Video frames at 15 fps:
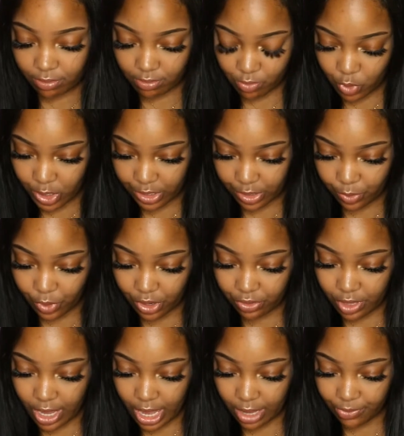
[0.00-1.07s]
what is it? Worth
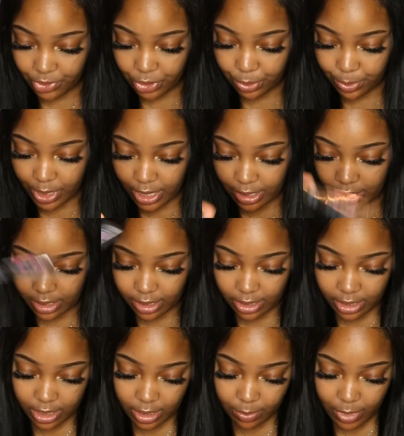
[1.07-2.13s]
the Hype Volumizing and
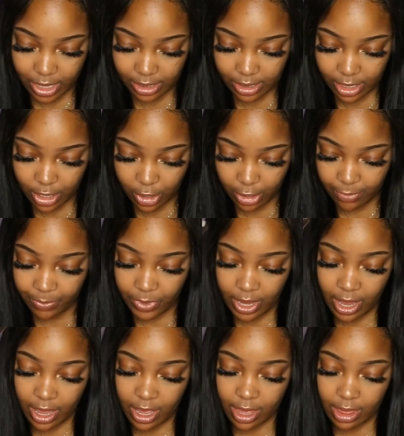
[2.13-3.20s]
Lengthening Mascara.
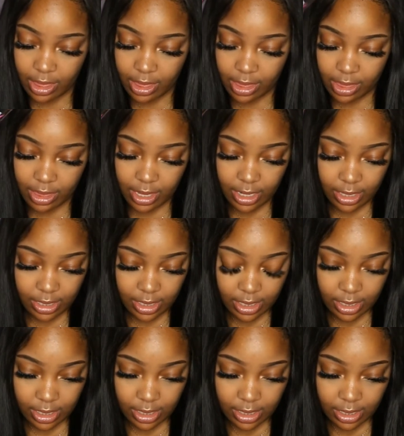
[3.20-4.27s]
This
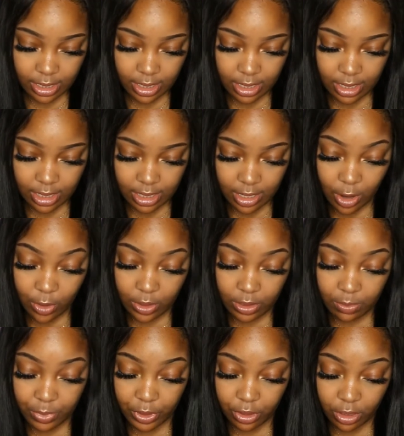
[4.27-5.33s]
is, oh, it's
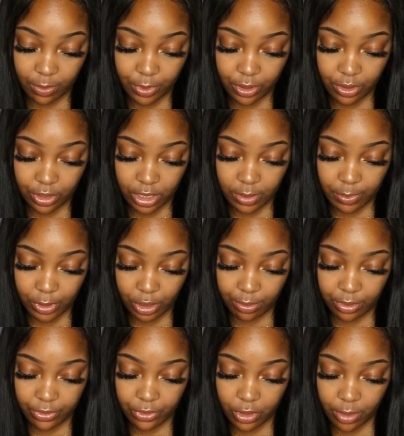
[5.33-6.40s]
buildable. This
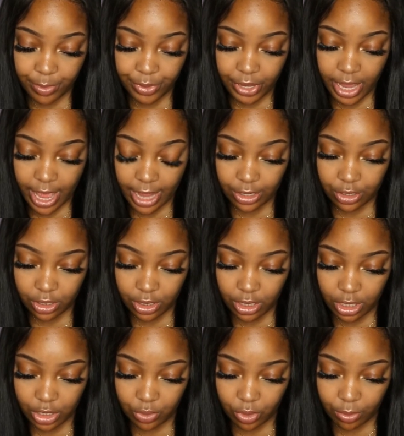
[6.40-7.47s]
buildable formula actually
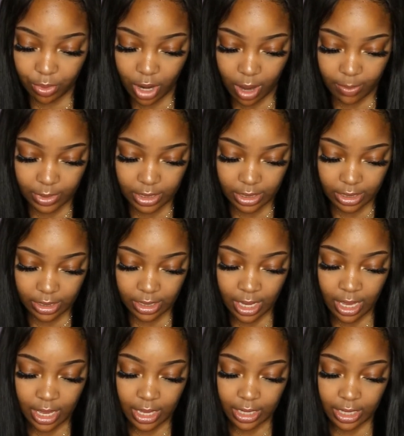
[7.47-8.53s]
does what it promises.
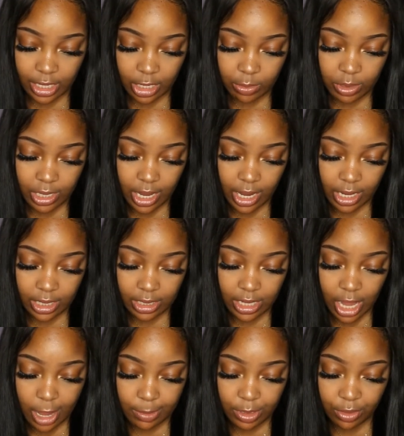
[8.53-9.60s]
Get up to 8
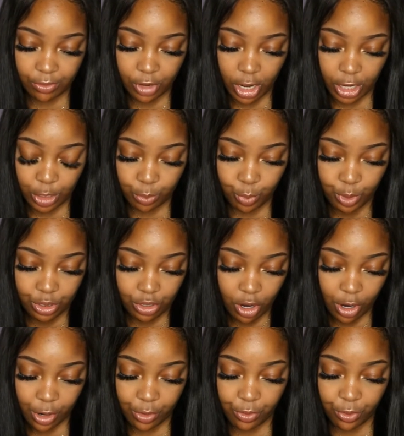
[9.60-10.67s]
times the volume with
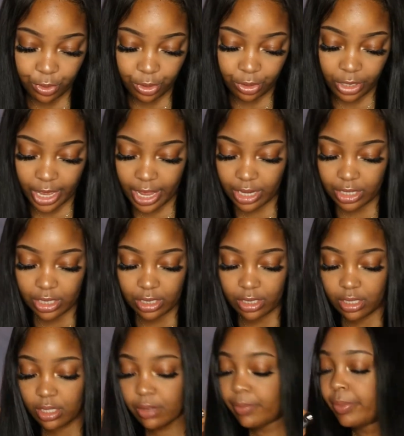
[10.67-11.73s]
darker, fuller
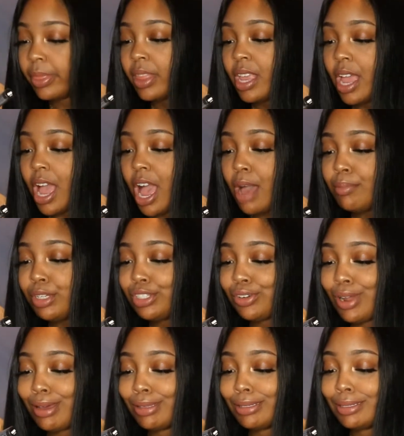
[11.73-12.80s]
lashes. I'm gonna
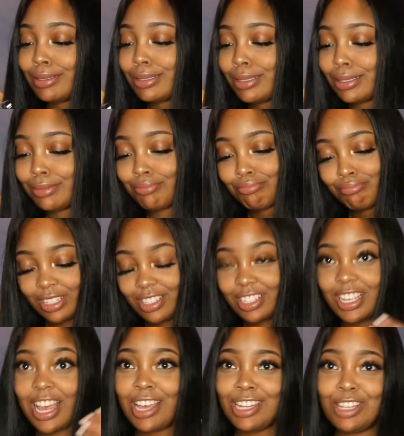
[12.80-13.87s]
try this.
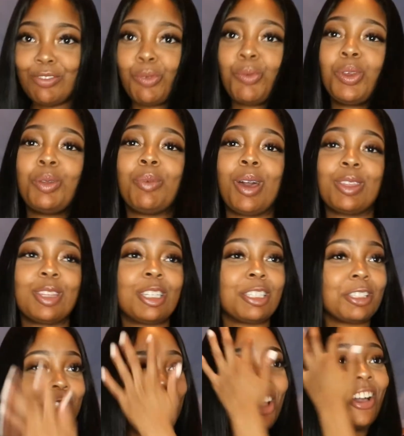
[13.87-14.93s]
See, I didn't even read about
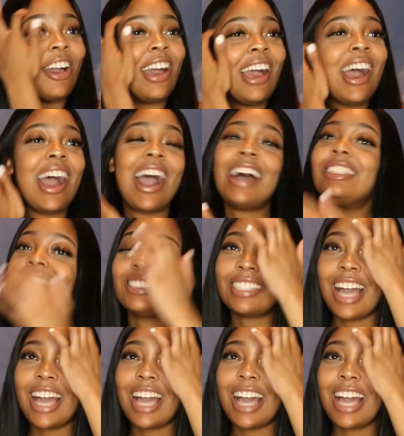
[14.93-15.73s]
this. I just